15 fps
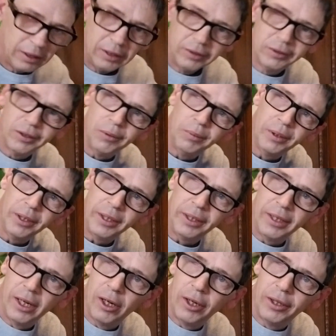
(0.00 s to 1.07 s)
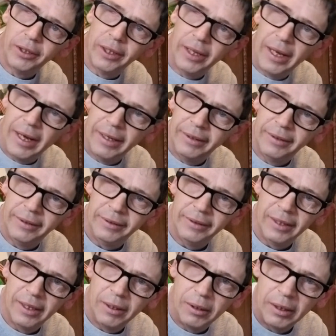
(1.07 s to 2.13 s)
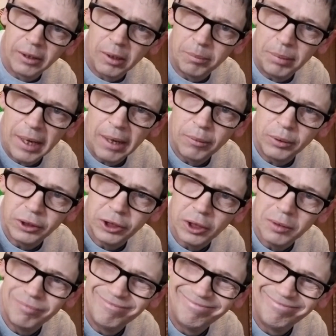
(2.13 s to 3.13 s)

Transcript: So we're gonna get onto that, and I'll get back with you.